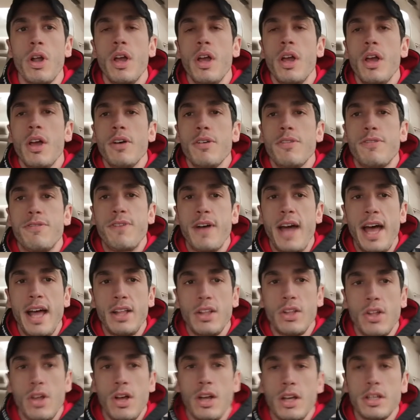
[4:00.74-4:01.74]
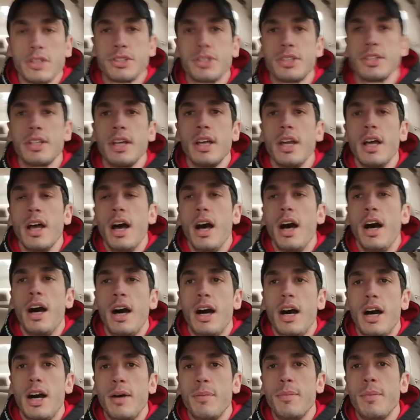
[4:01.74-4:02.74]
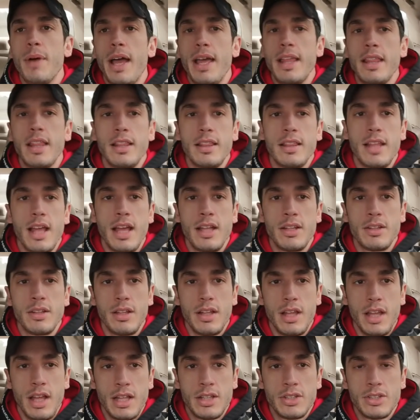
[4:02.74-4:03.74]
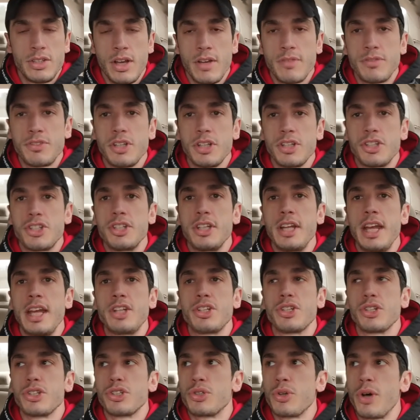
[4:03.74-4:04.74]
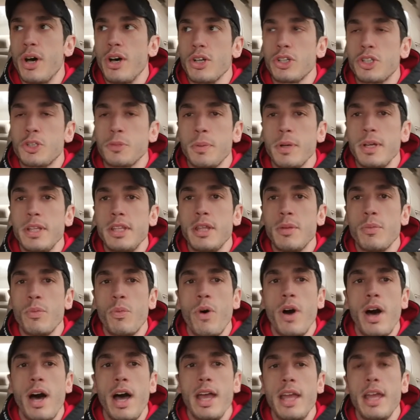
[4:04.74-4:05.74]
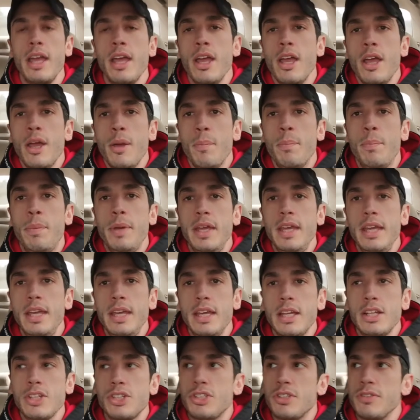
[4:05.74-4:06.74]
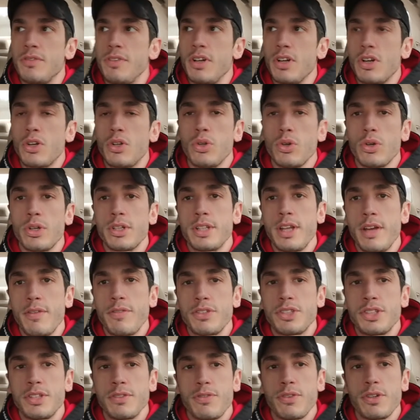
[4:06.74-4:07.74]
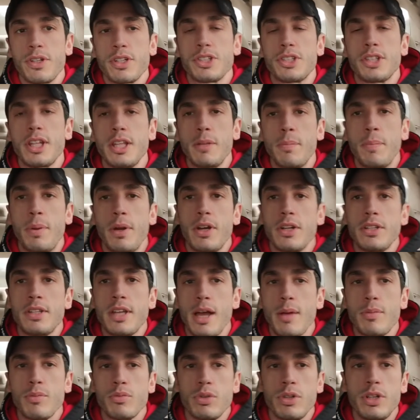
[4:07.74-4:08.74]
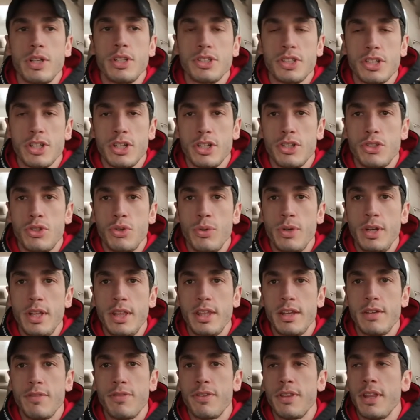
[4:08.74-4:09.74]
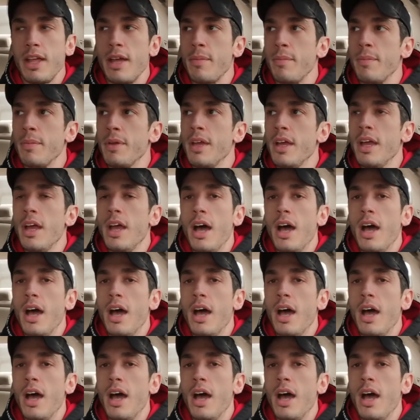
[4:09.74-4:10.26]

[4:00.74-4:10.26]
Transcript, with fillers: fat loss um, and, and, and of such nature. So I'll explain to them why being in a severe caloric deficit for an extended period of time really isn't going to do anything for them.